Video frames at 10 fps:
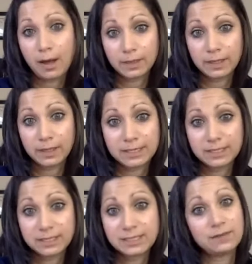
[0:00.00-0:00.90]
collect
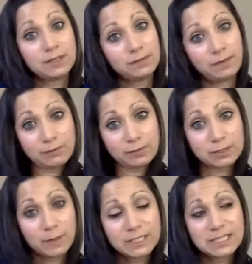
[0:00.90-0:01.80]
at least 75
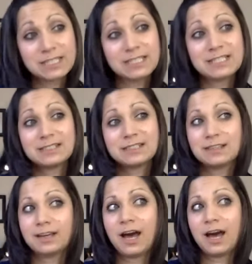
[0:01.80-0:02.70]
responses.
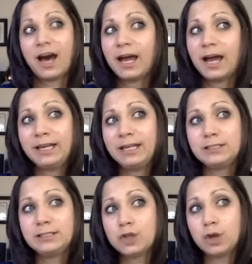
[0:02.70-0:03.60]
I
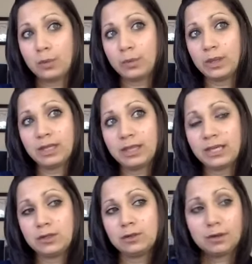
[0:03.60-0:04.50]
don't think that
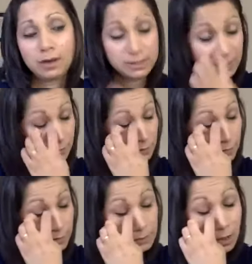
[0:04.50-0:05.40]

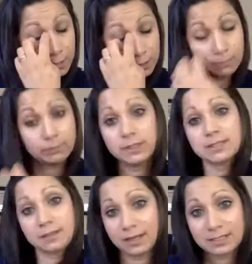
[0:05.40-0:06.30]
75 is awesome.
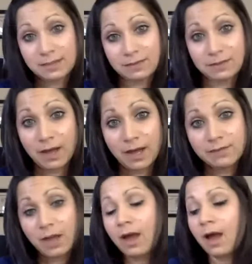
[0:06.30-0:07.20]
Please collect 75.
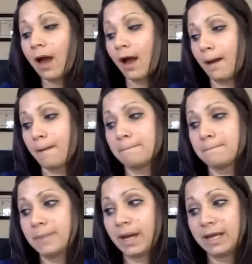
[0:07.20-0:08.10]

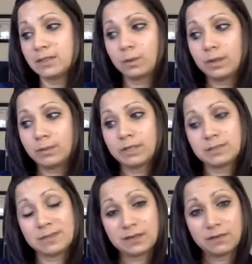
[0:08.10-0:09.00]
But I don't want to put a
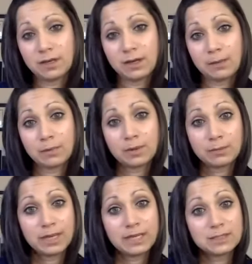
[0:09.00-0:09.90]
specific number in
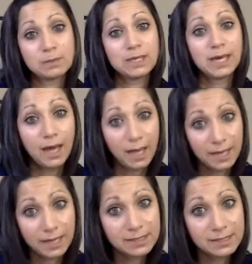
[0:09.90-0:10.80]
place
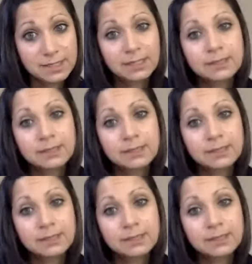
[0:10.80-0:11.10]
because